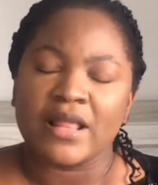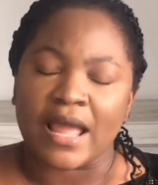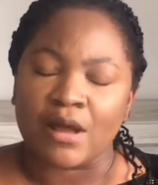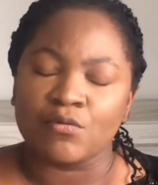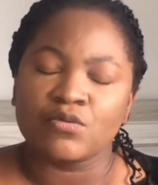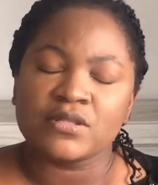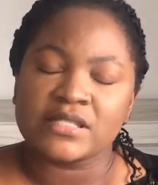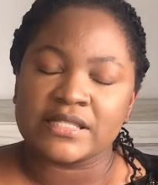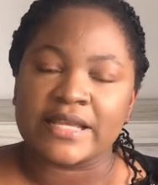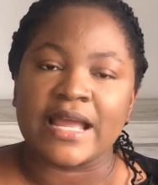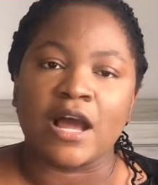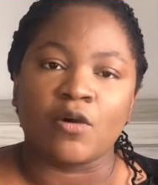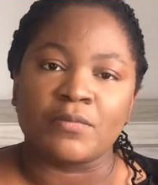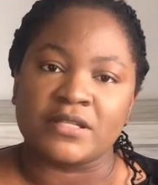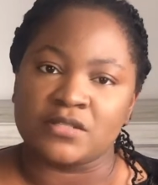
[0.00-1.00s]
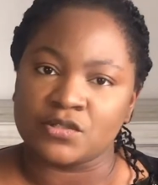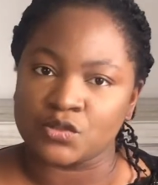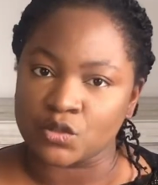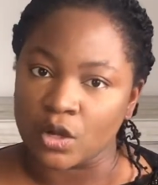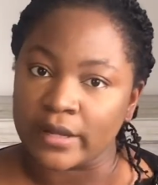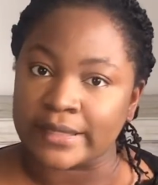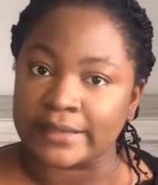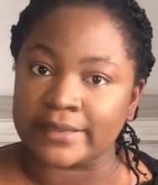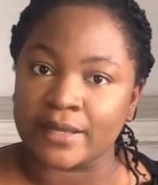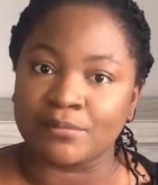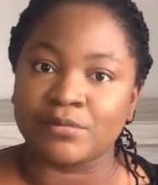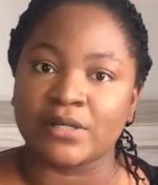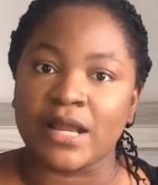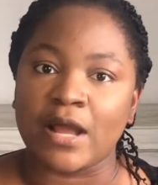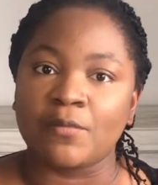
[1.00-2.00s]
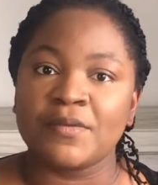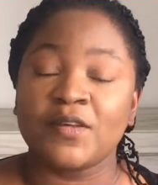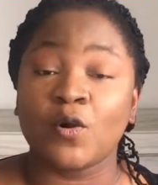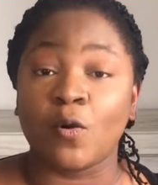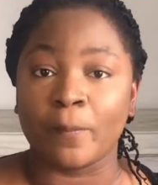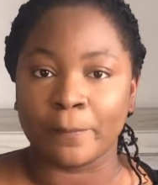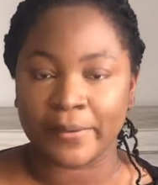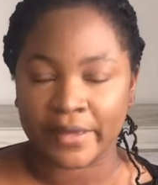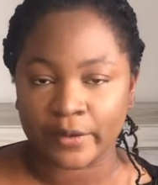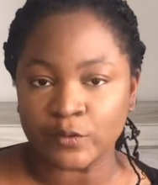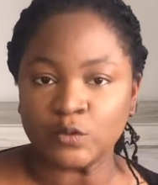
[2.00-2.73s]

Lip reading: won't say I'll be stuck in there, but I'll be compelled